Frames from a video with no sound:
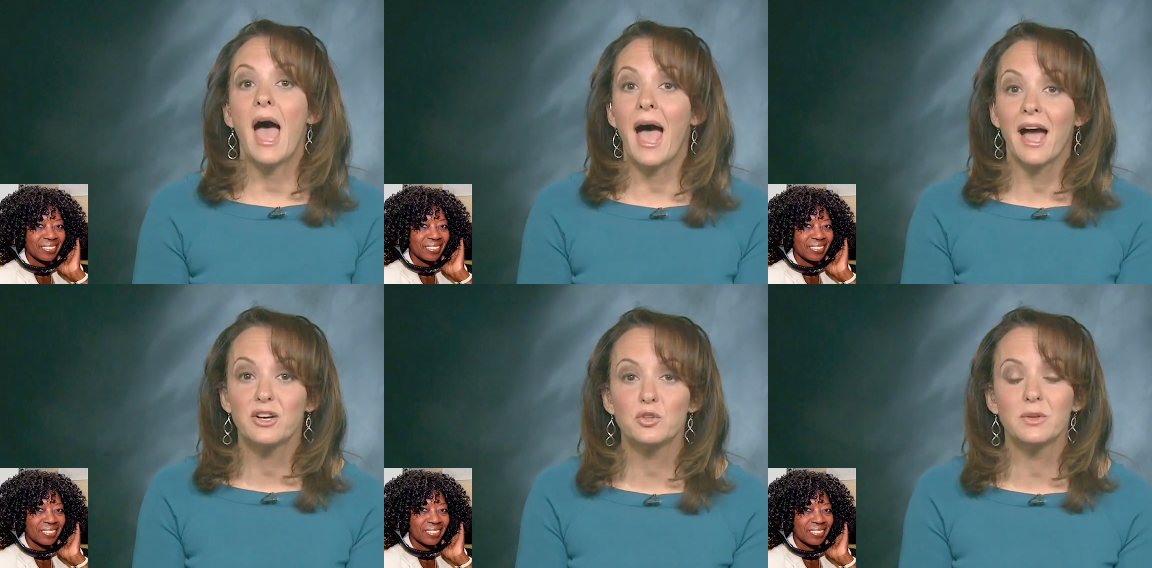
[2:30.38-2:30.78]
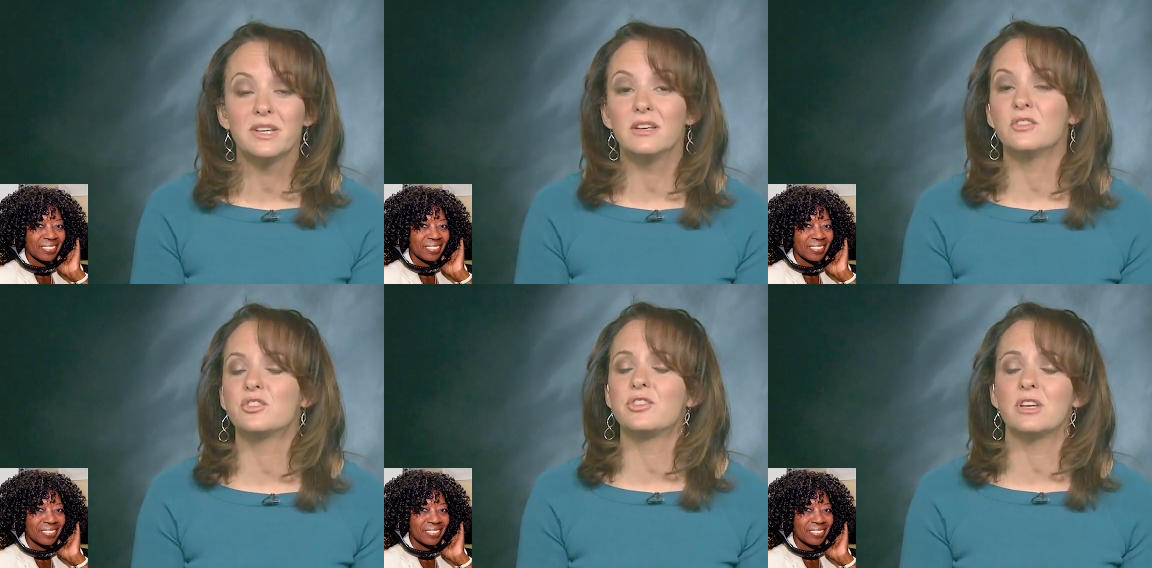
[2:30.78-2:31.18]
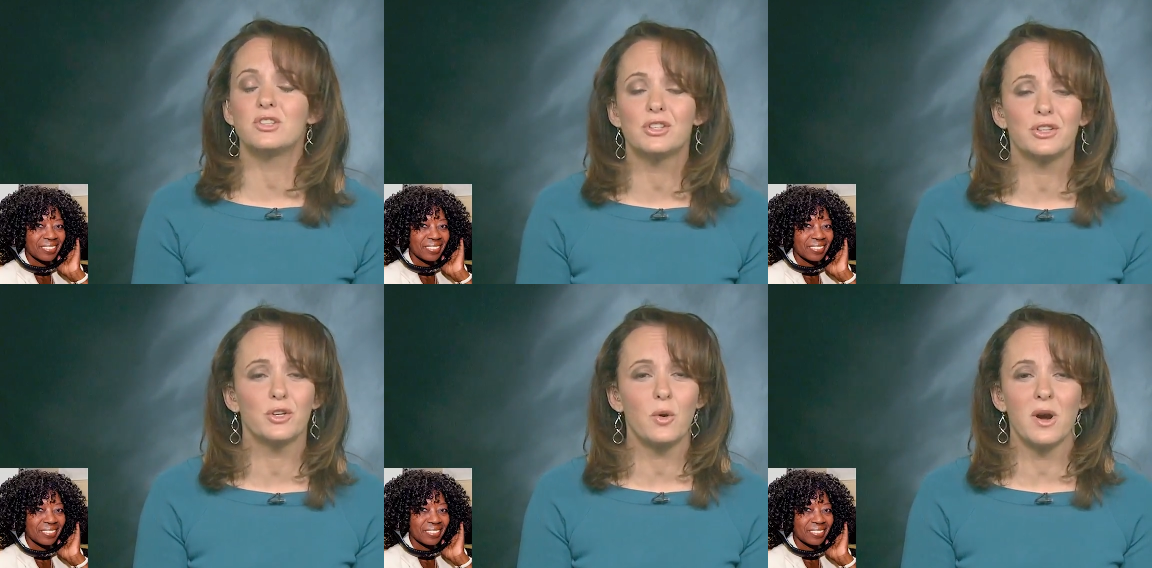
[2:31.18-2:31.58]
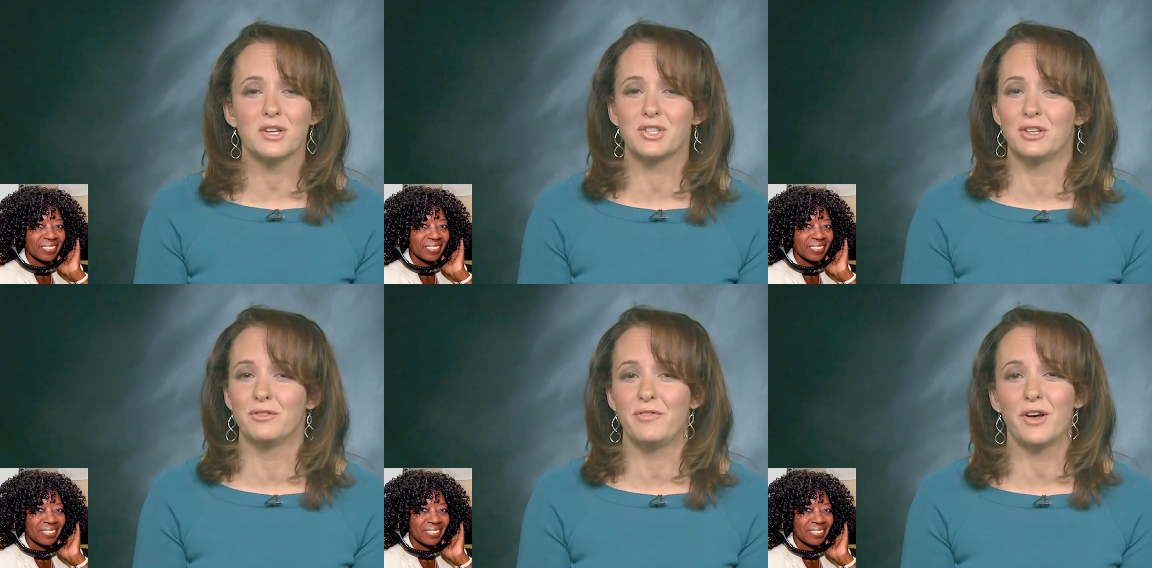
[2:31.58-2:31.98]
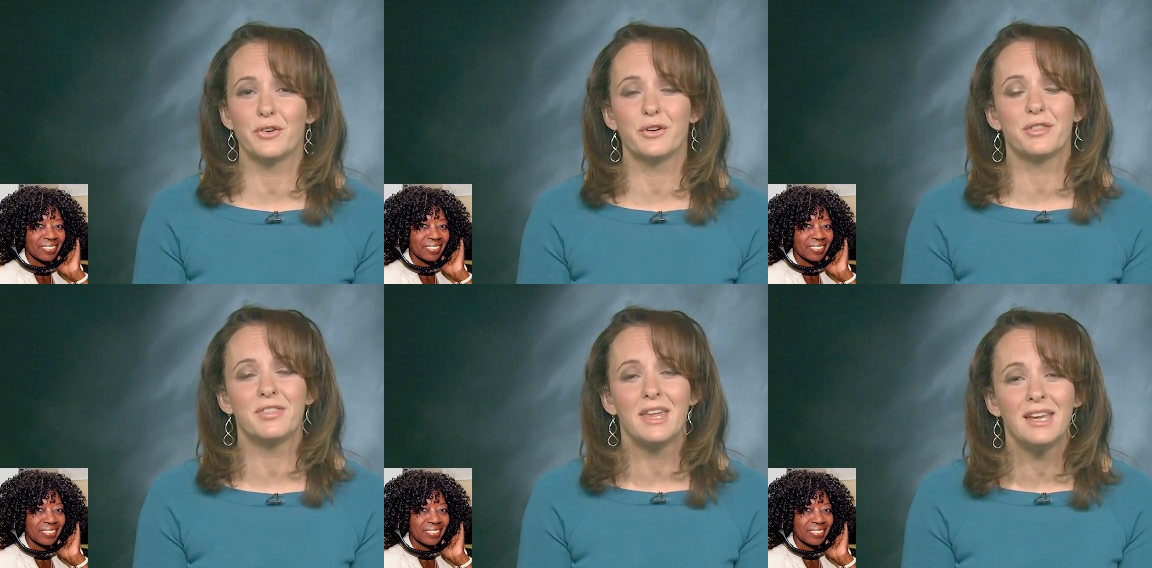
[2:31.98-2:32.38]
Speaker 1: Actually, such a good question, Valder.
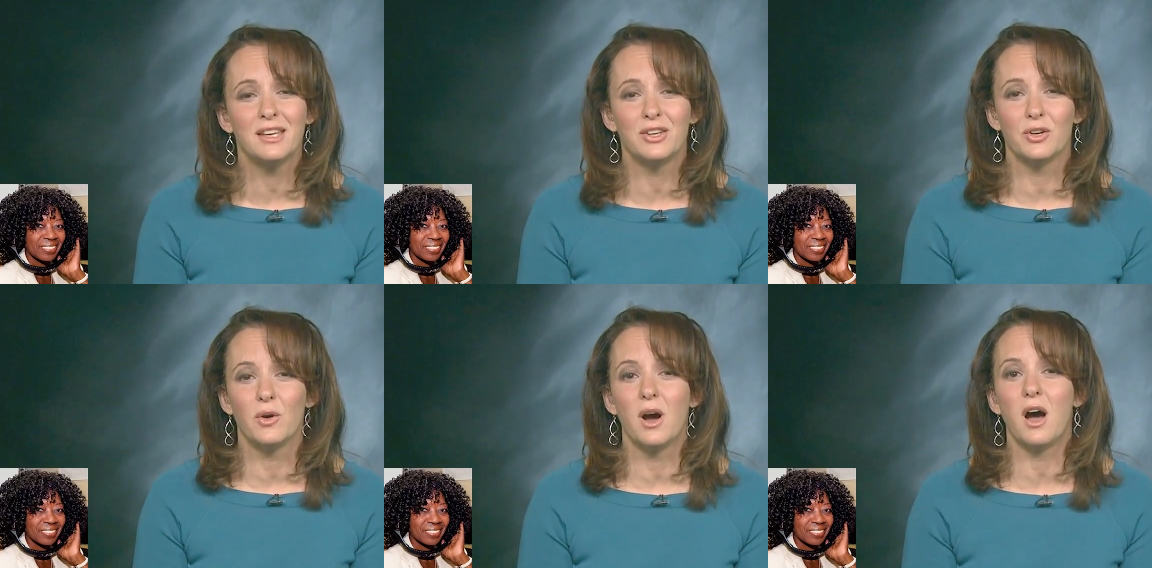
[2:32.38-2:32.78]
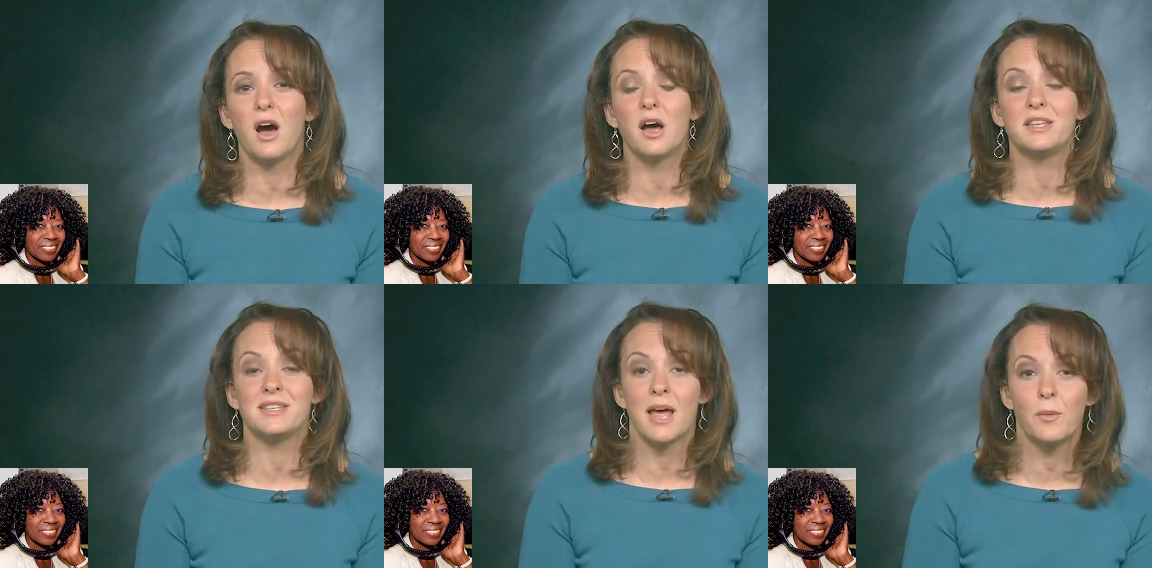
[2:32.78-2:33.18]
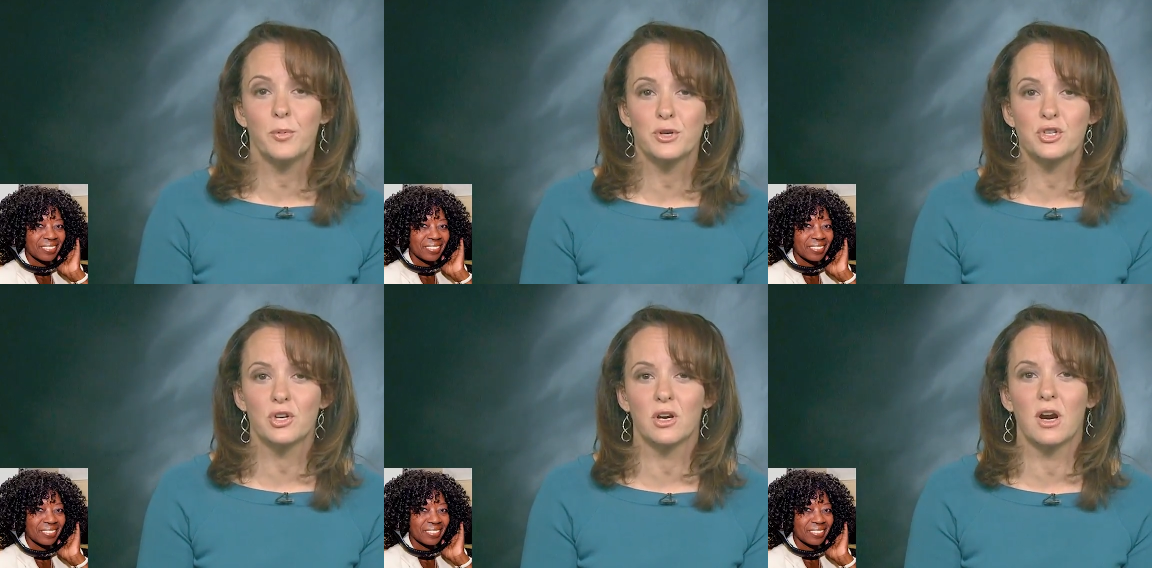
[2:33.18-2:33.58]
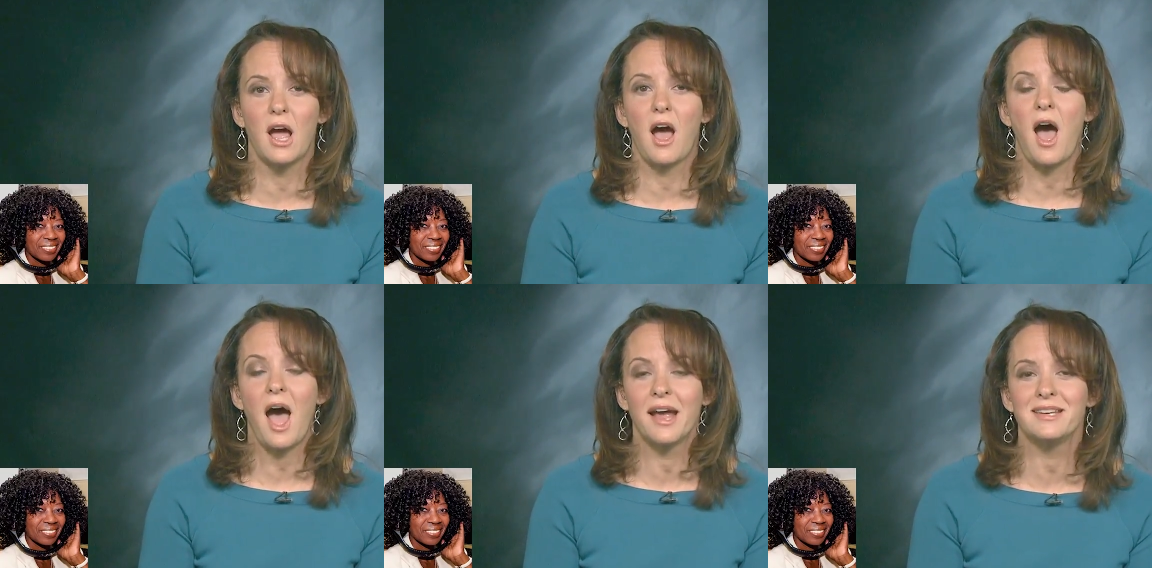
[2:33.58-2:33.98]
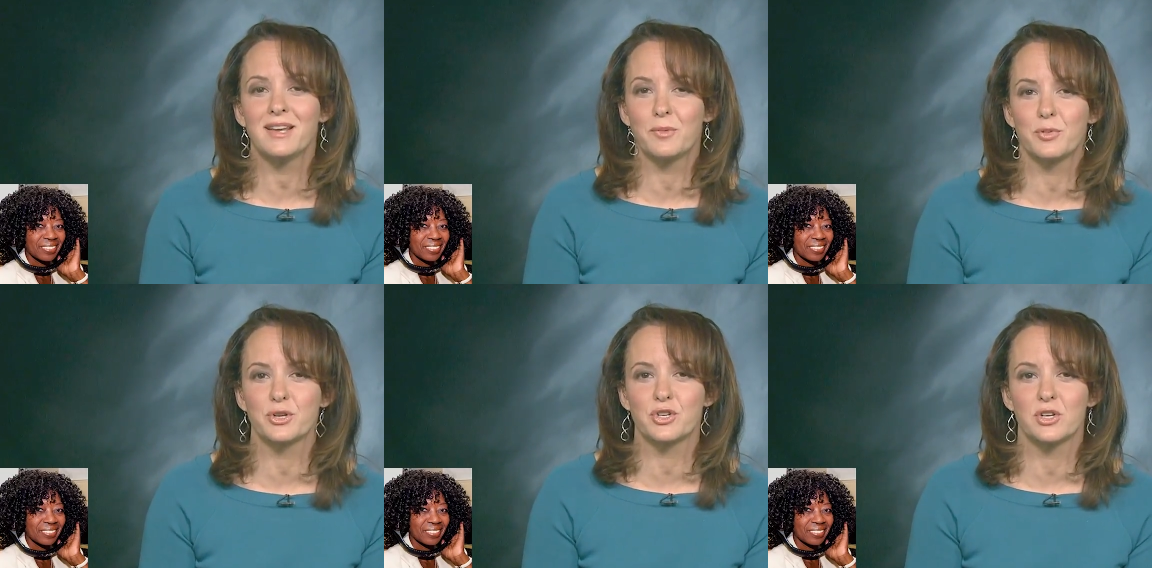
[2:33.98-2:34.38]
Thank you a temperature, a high
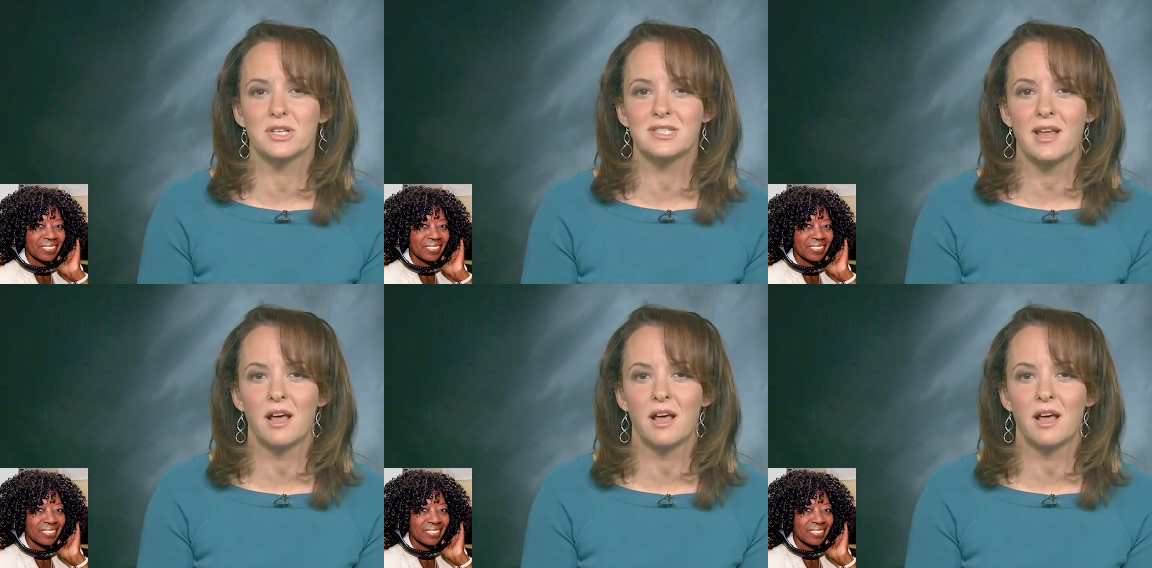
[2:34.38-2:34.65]
temperature is